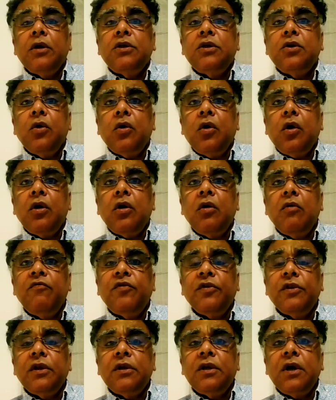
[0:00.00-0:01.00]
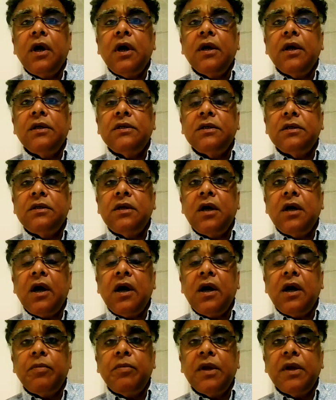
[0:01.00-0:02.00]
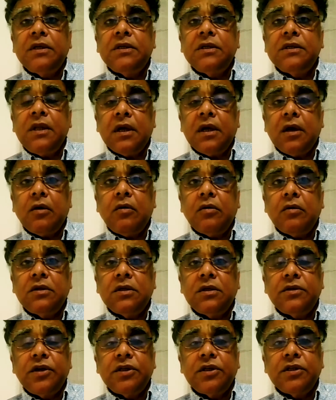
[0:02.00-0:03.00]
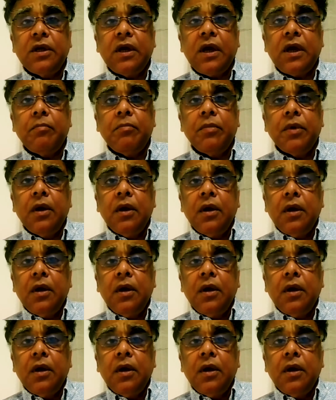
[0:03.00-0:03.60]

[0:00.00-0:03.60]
so-called home for the dying. It's a dire place. It's like a concentration camp.